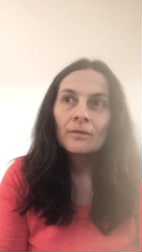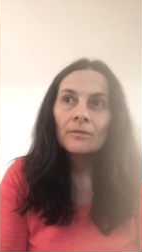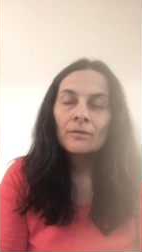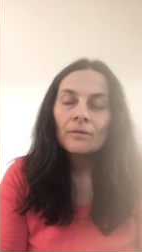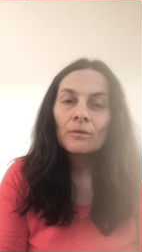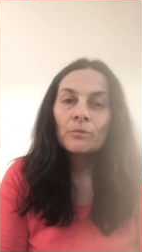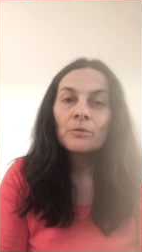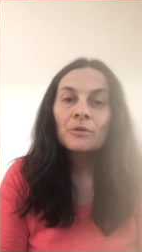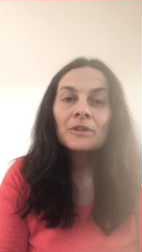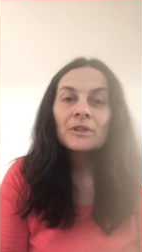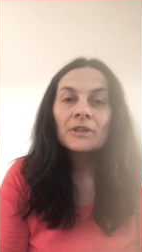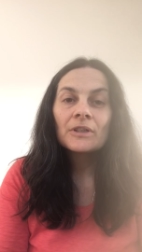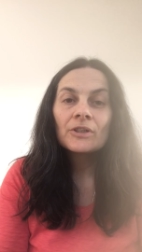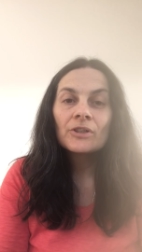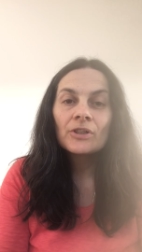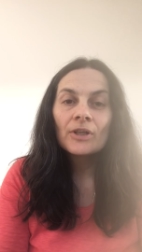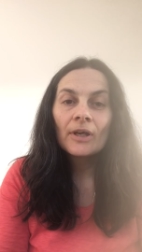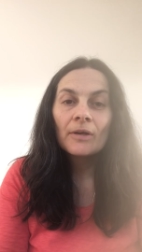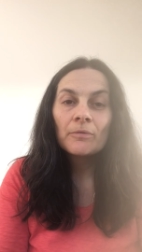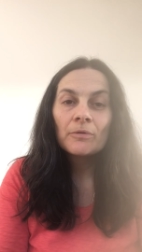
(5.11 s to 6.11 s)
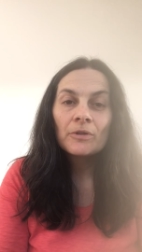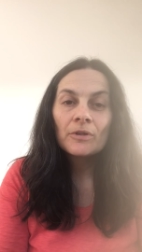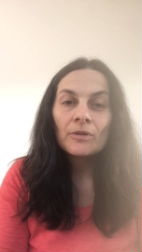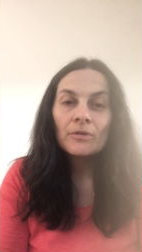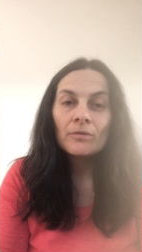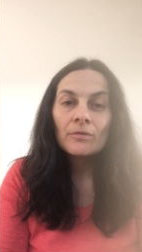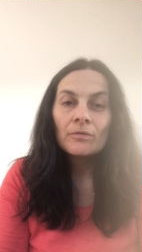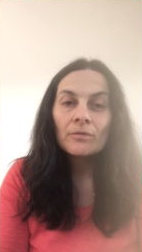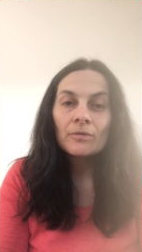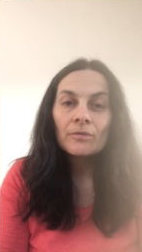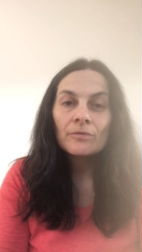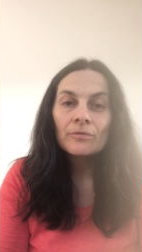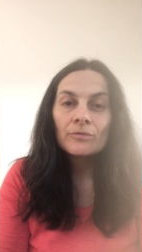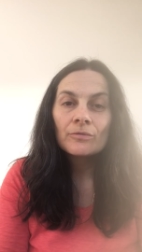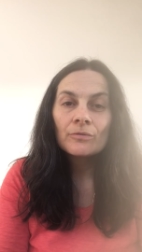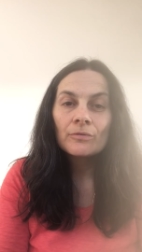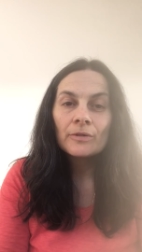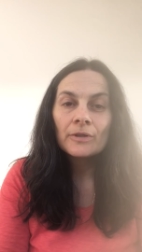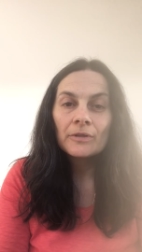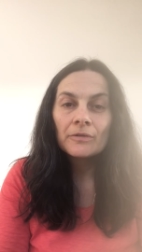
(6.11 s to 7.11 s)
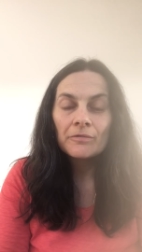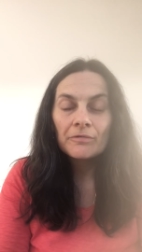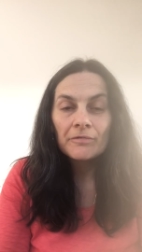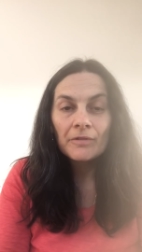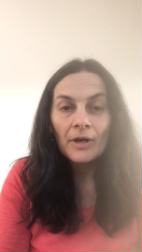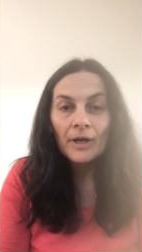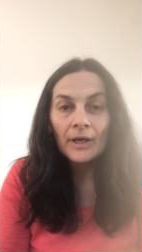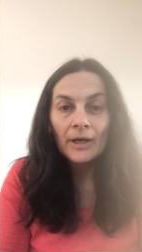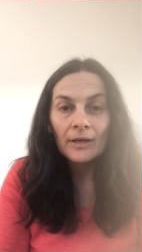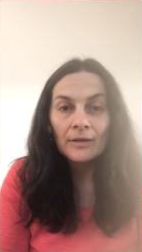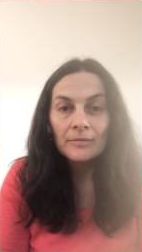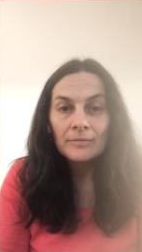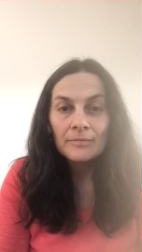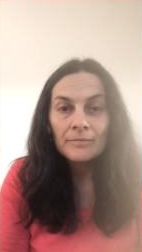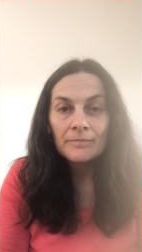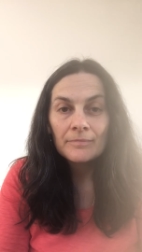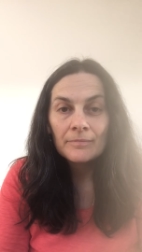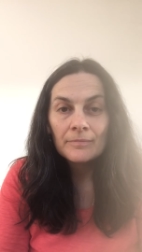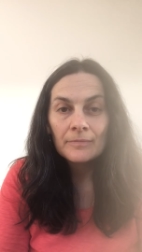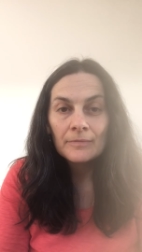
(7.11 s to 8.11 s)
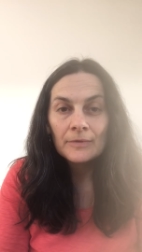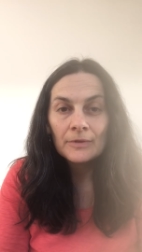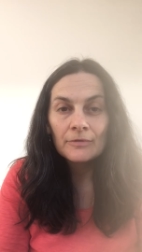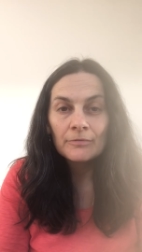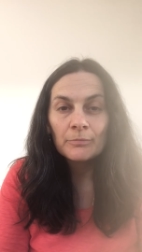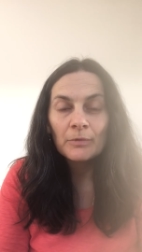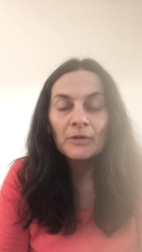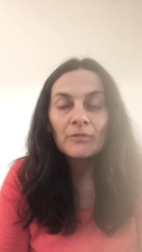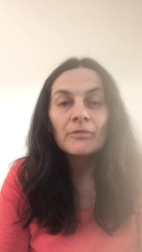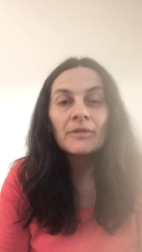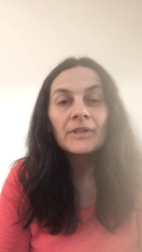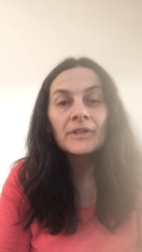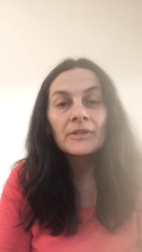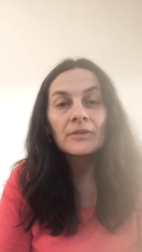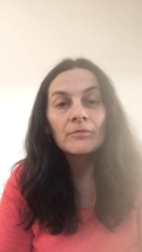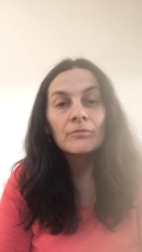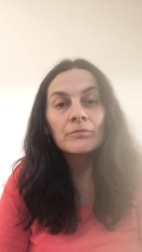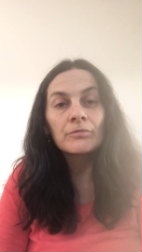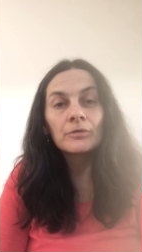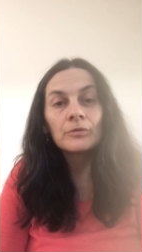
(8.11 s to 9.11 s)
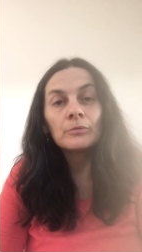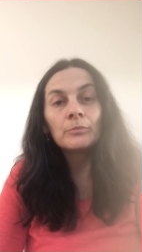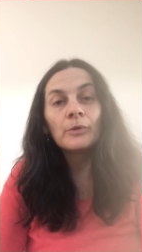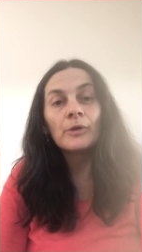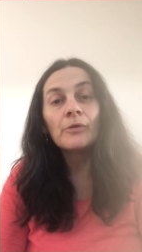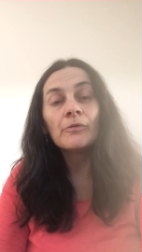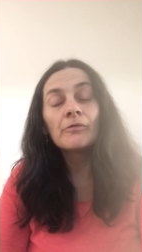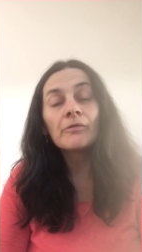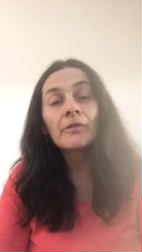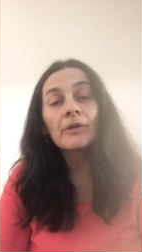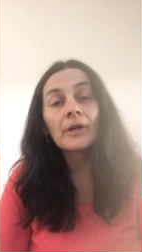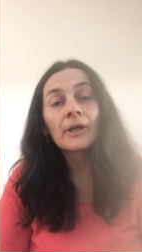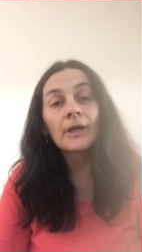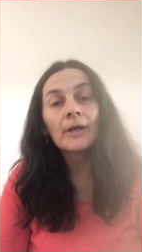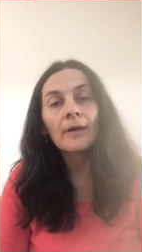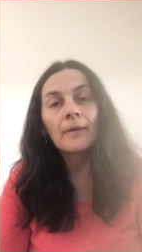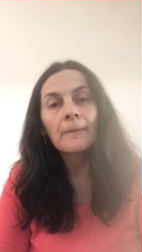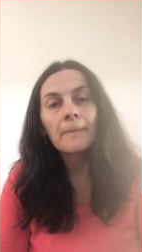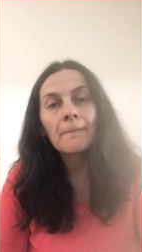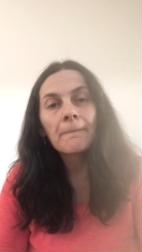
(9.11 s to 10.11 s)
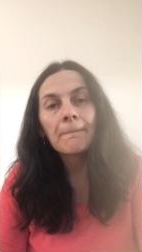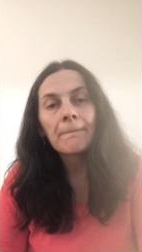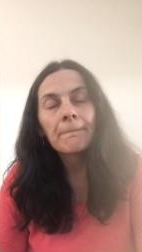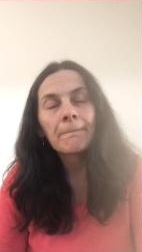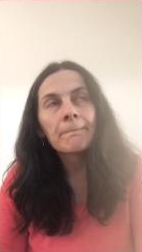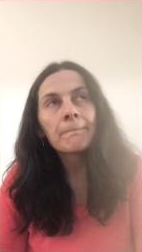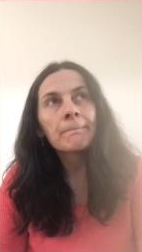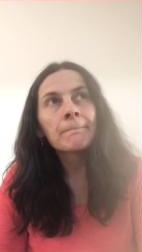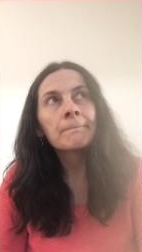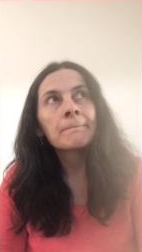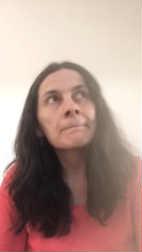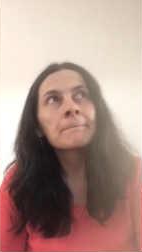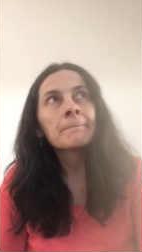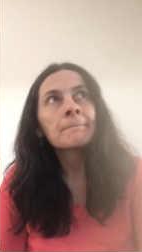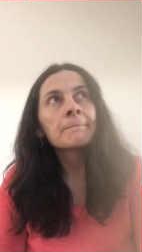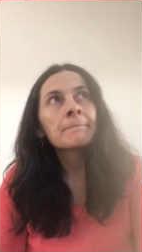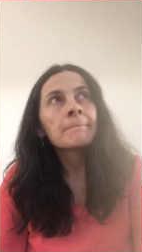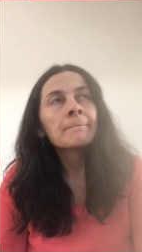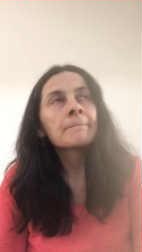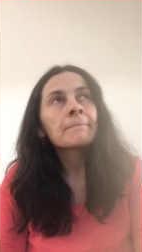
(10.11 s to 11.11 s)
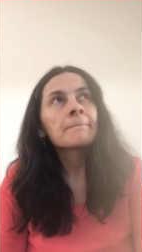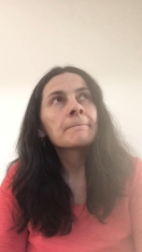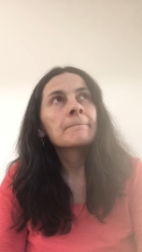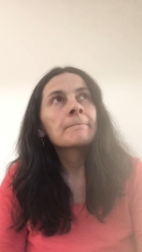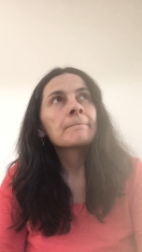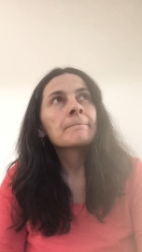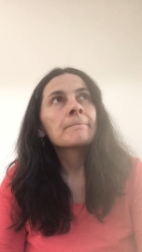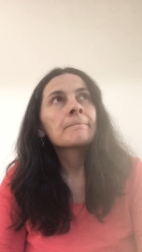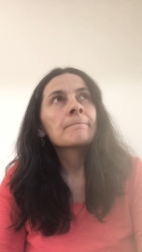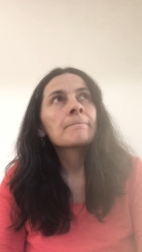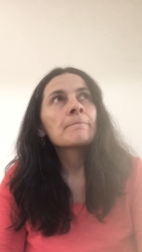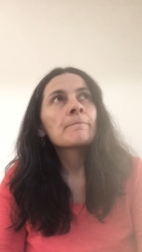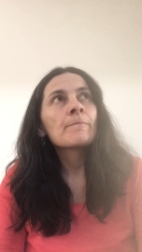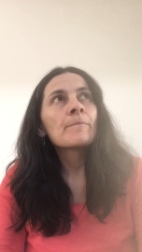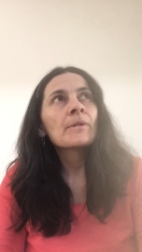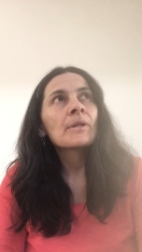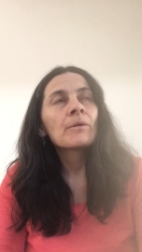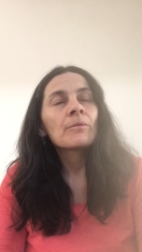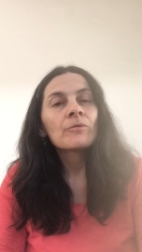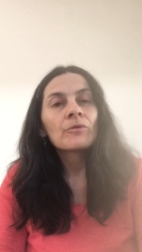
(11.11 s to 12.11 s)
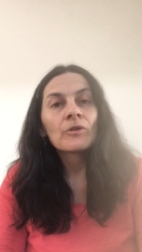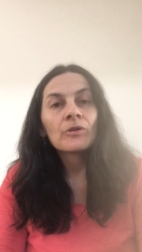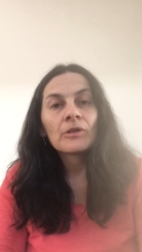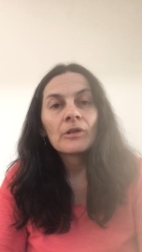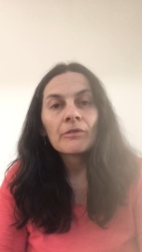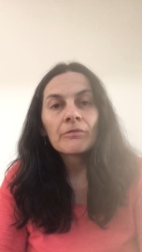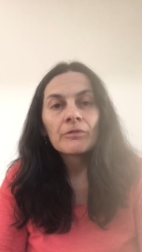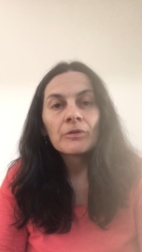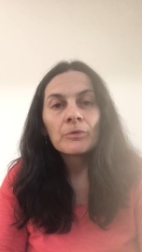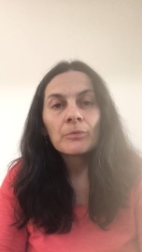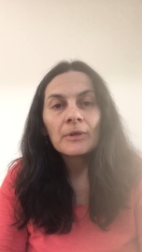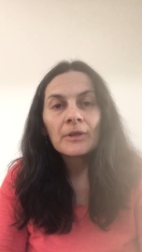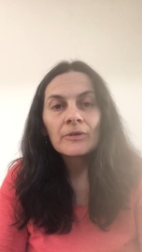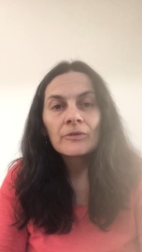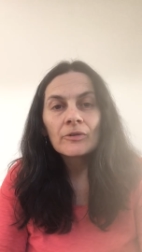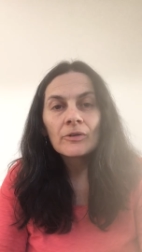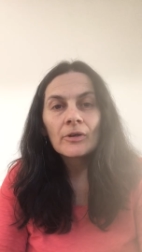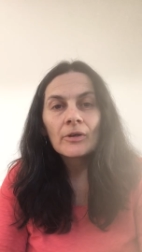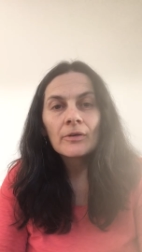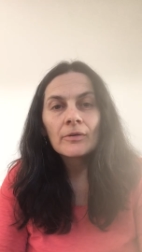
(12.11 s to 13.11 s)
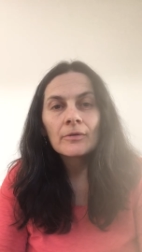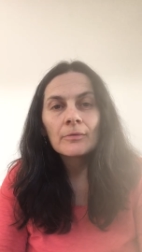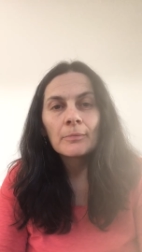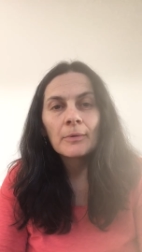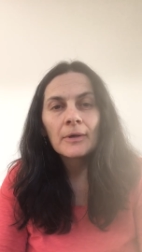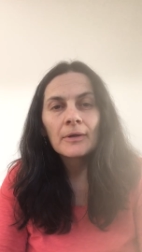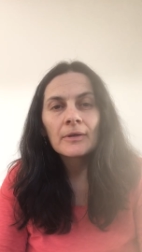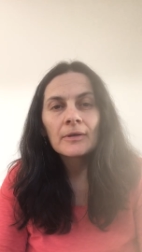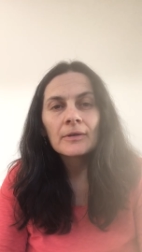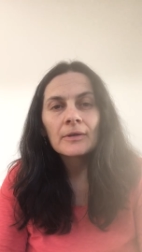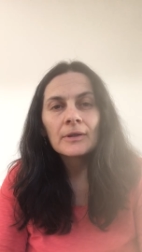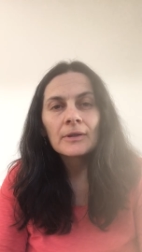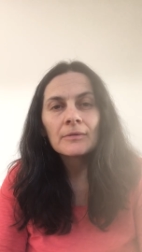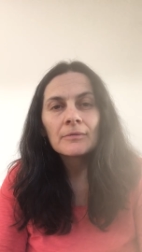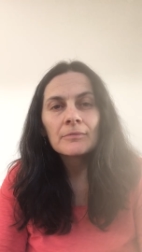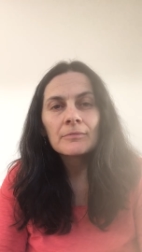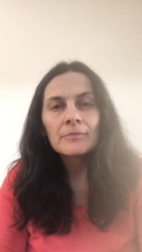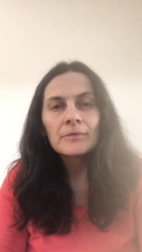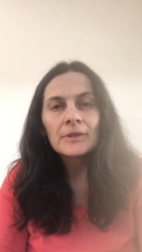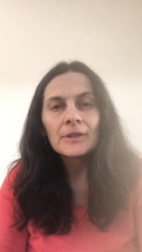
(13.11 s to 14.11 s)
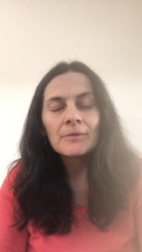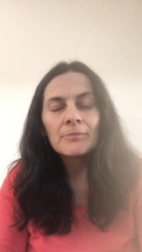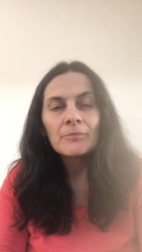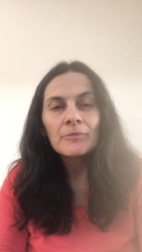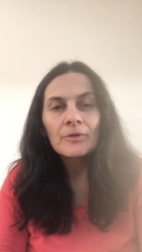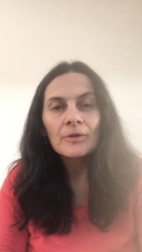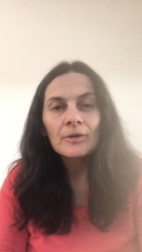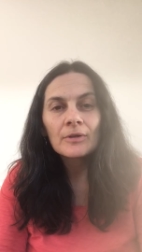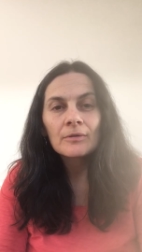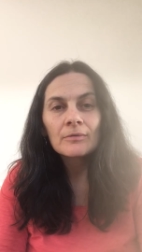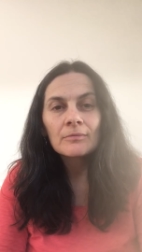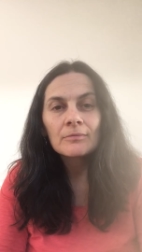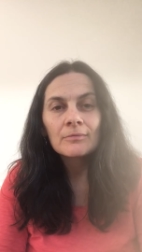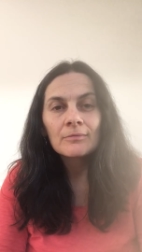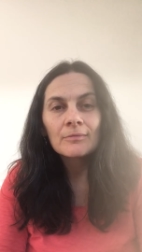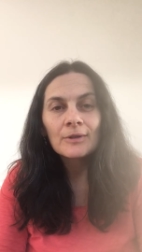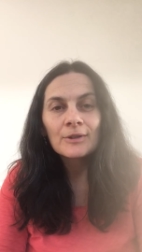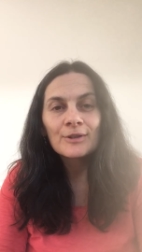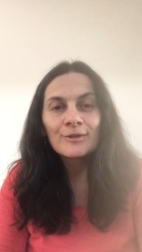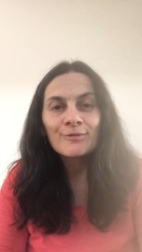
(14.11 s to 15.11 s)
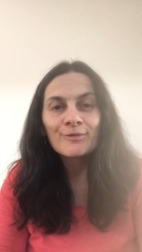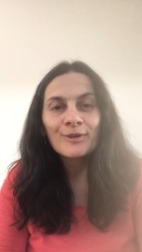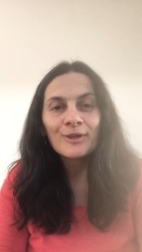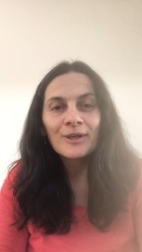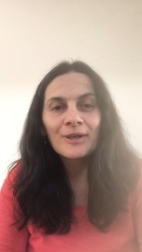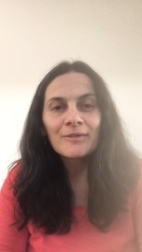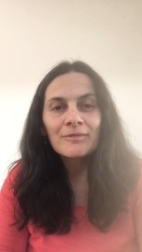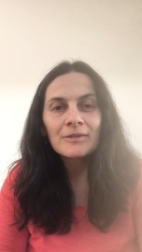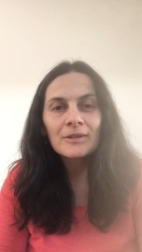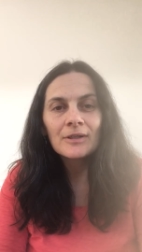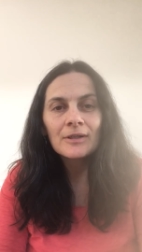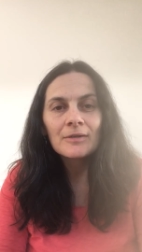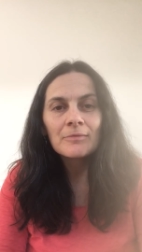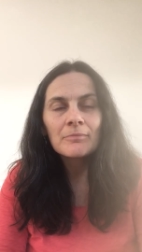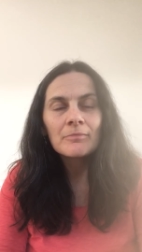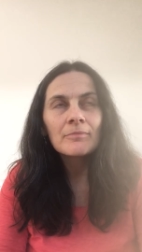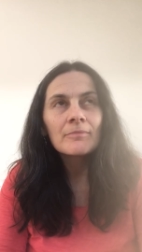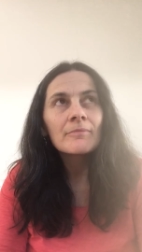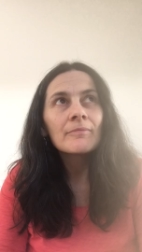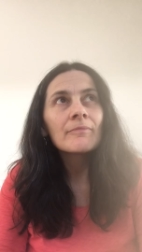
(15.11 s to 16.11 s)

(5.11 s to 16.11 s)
So, I wanted to share with you the story of fire, of my recent full moon fire. It was only a few weeks ago, but it seems a, a different lifetime.